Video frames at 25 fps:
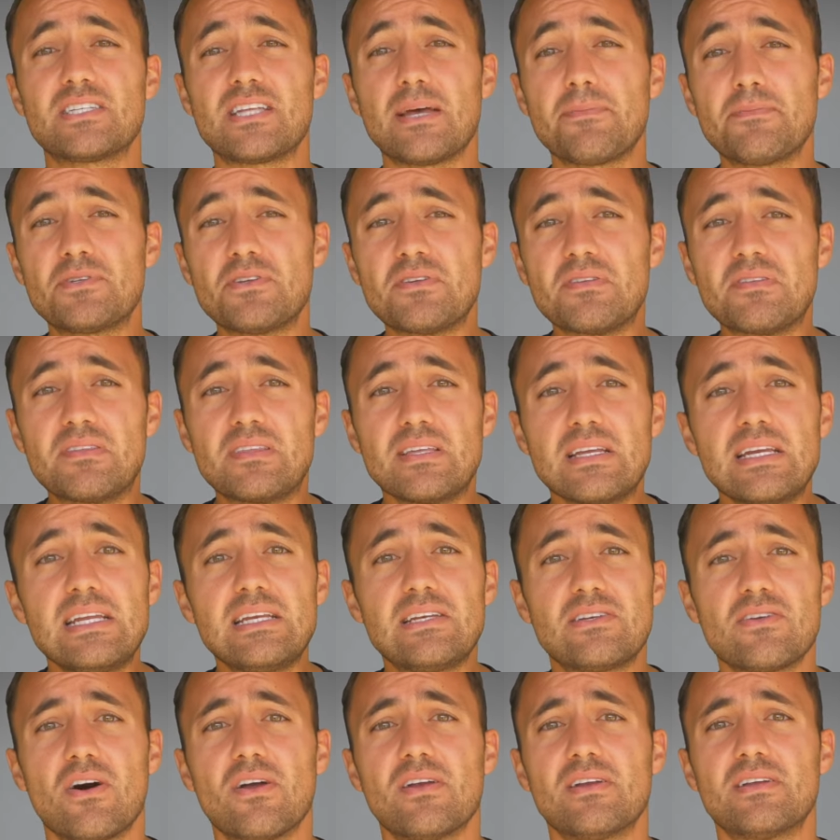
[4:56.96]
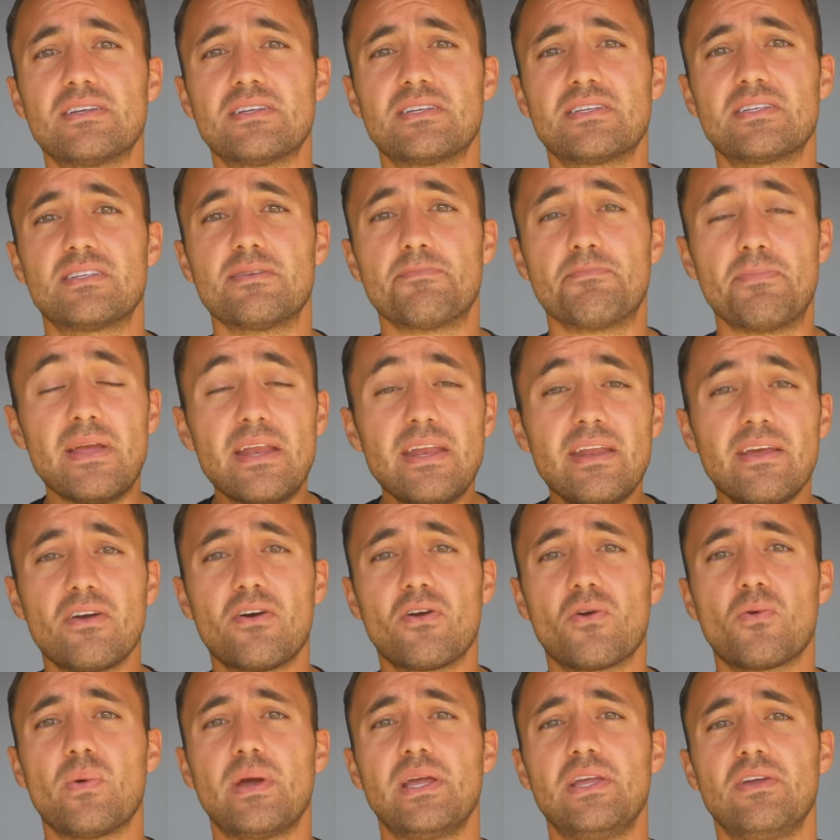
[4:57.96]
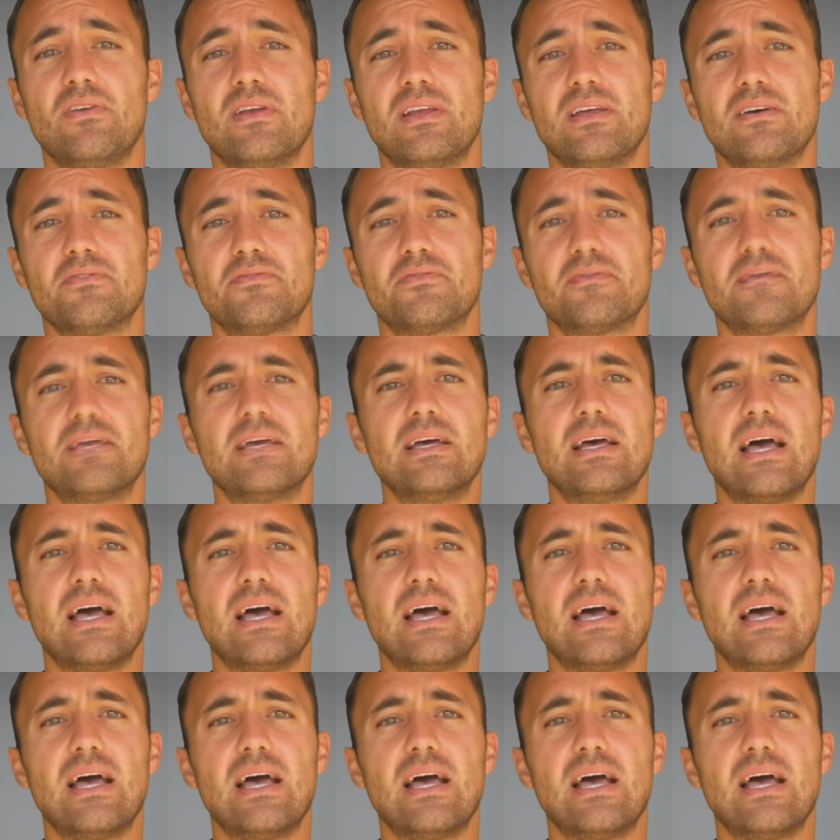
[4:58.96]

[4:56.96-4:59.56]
up to $30 depending on where you live.